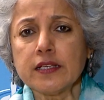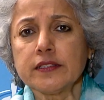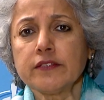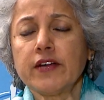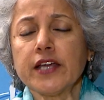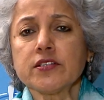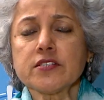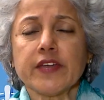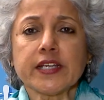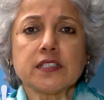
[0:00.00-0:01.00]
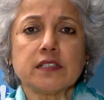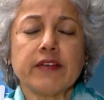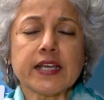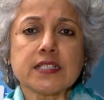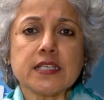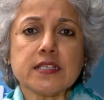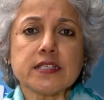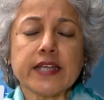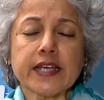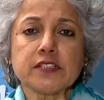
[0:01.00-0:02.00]
the virus vectored vaccines,
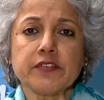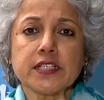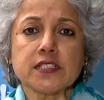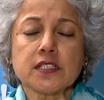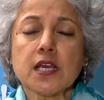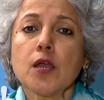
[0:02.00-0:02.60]
inactivated,